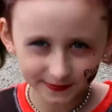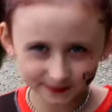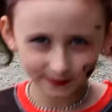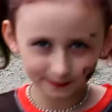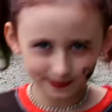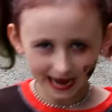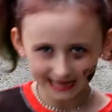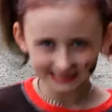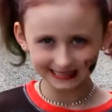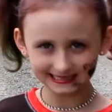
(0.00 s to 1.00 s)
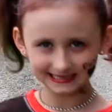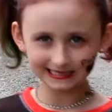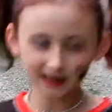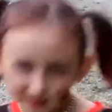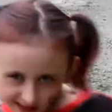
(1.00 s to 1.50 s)
if the bat does
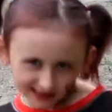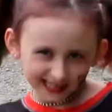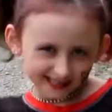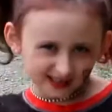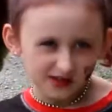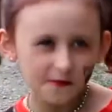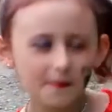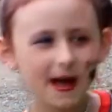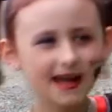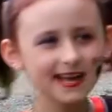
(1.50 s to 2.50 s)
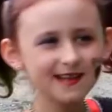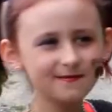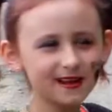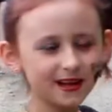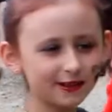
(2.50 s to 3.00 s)
not look like the normal bat
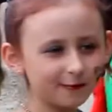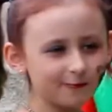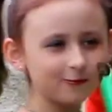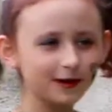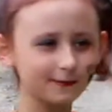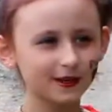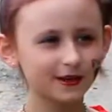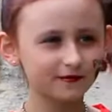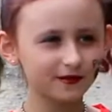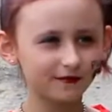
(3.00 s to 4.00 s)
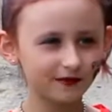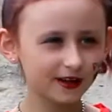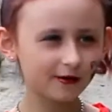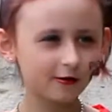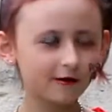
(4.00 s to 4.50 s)
because I want to make a
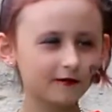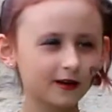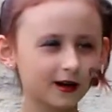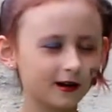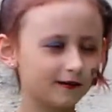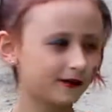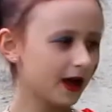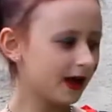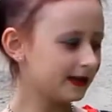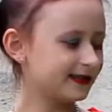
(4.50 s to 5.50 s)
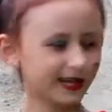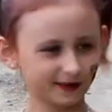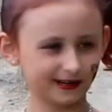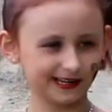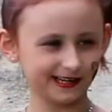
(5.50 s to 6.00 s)
video of
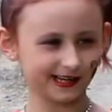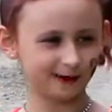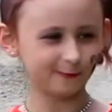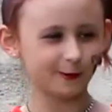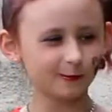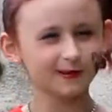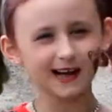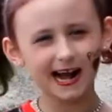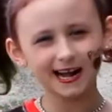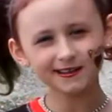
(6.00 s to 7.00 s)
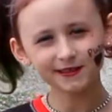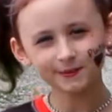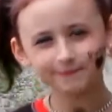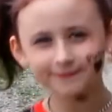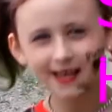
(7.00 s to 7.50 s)
decorating it. Well, guys,
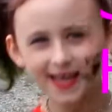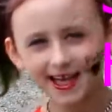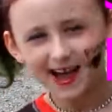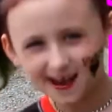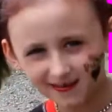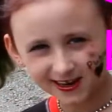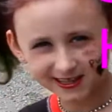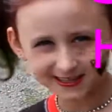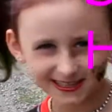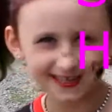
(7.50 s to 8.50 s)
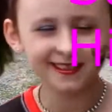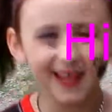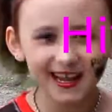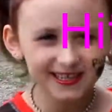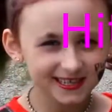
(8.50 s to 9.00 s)
I want you to
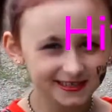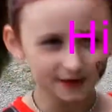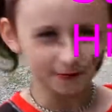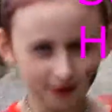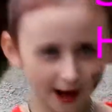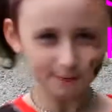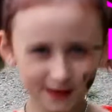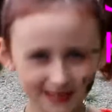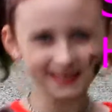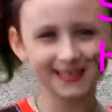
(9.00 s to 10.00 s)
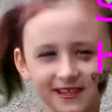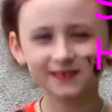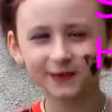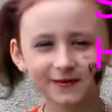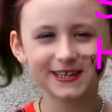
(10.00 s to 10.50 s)
like, subscribe, and hit the
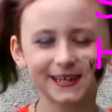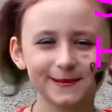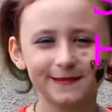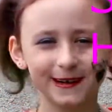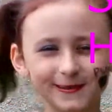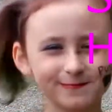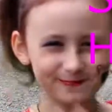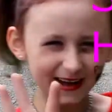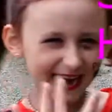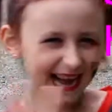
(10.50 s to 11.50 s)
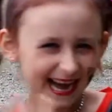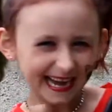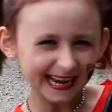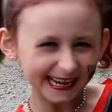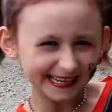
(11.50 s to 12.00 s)
notification bell.
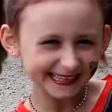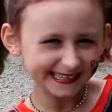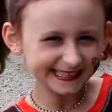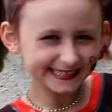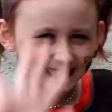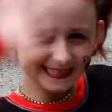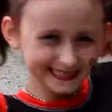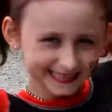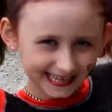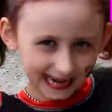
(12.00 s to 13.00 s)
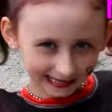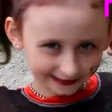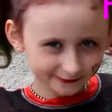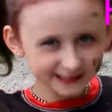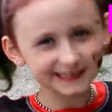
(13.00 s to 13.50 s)
Bye. Harley
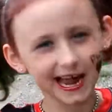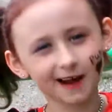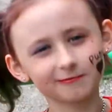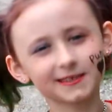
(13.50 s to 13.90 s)
Quinn's out.